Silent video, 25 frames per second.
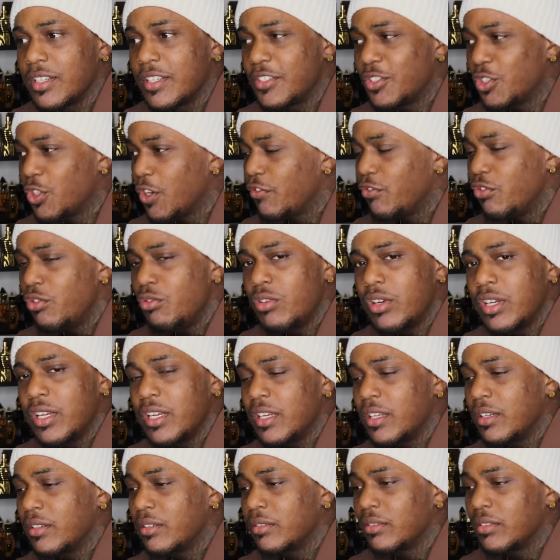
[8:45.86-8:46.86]
So if you
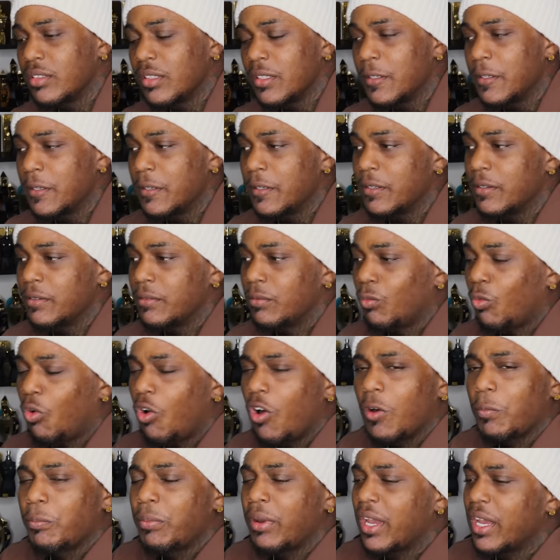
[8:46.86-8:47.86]
can
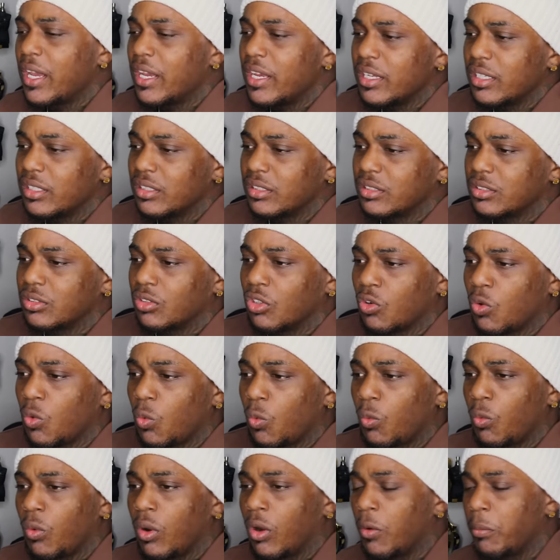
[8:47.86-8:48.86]
walk past
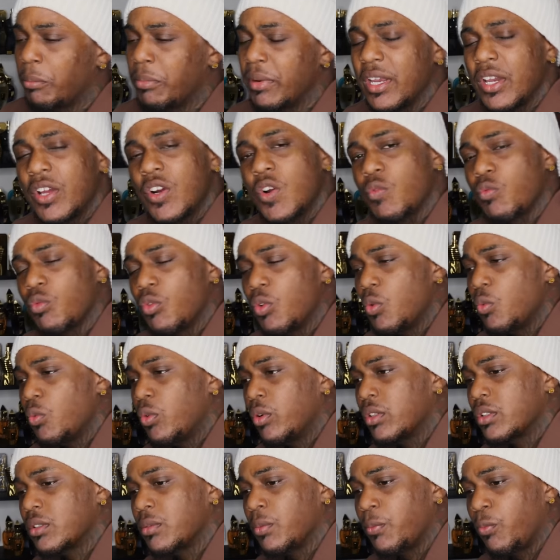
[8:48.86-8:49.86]
or be in a room
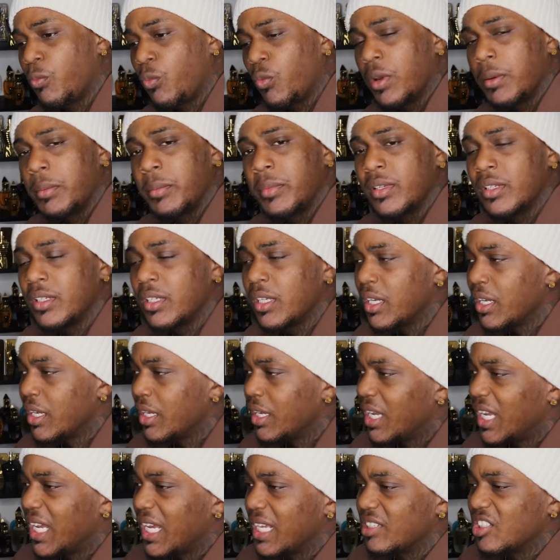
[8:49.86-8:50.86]
with some women
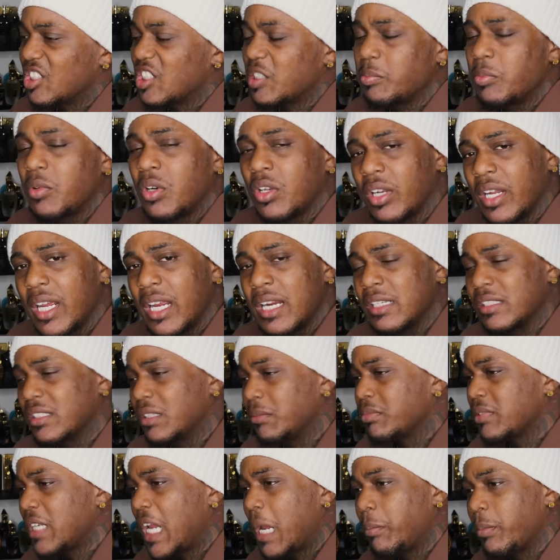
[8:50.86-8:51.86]
and smell like
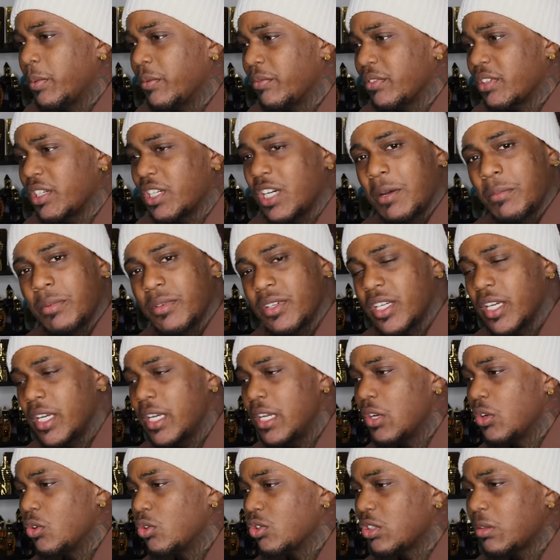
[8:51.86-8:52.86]
some type of
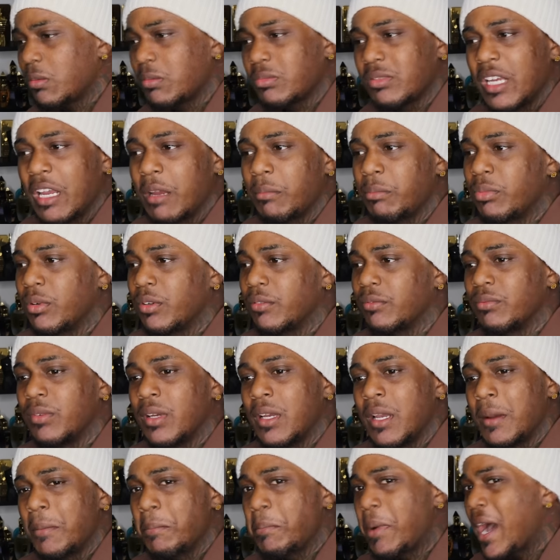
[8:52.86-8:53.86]
cupcake or some type of
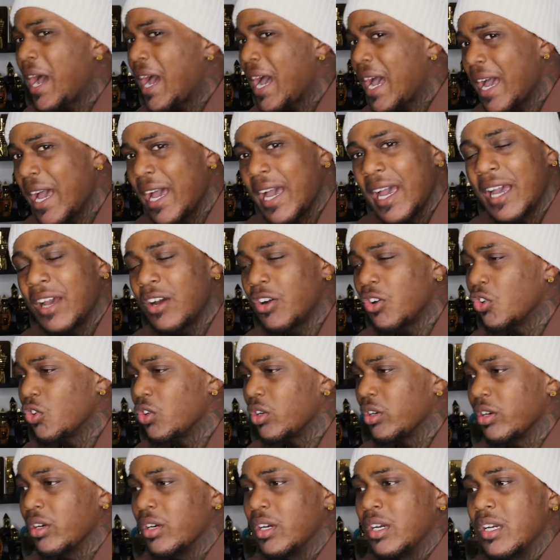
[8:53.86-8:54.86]
pie
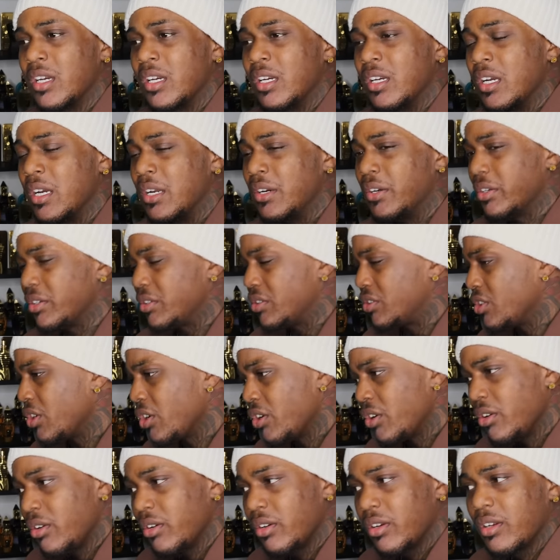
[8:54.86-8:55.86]
or
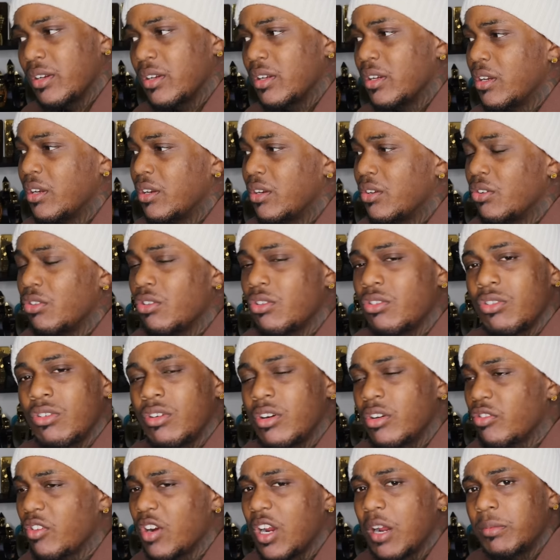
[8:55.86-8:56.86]
dessert, you're
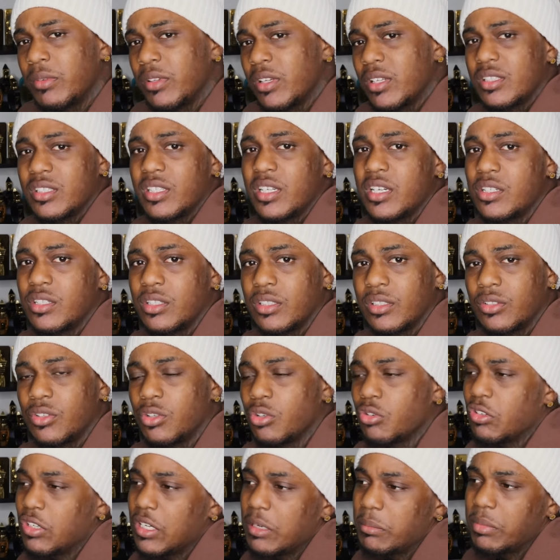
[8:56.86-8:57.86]
going to grab their attention.
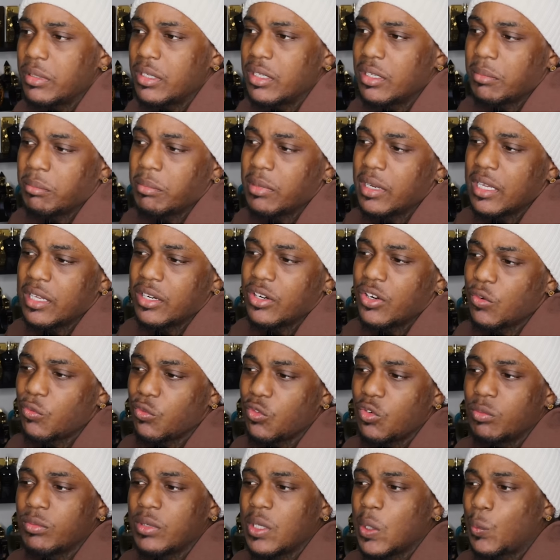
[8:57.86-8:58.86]
You're going to be the man in the
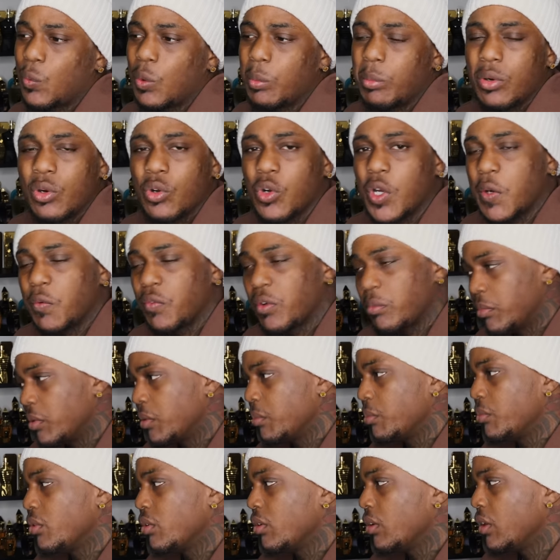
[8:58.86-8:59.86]
room that women are going to
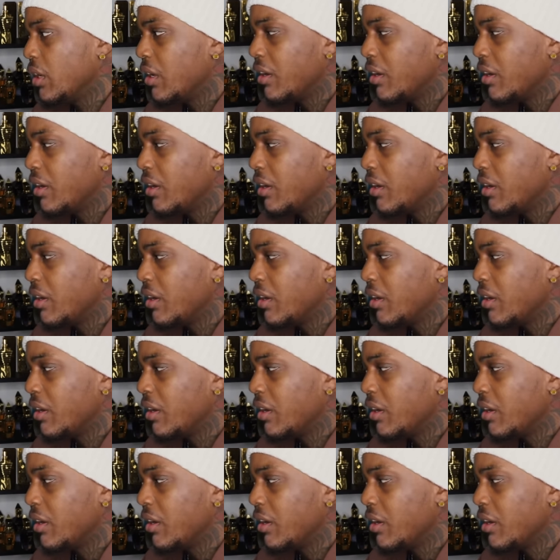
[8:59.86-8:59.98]
remember